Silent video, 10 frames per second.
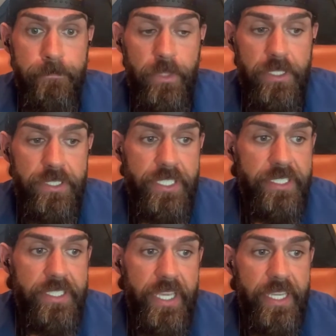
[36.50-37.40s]
she
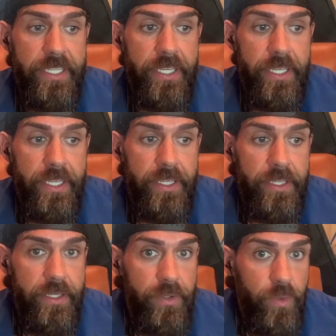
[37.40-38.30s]
said,
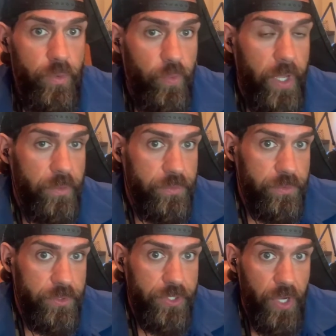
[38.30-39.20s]
well,
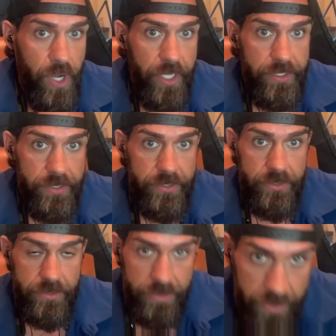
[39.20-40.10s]
Sean, oh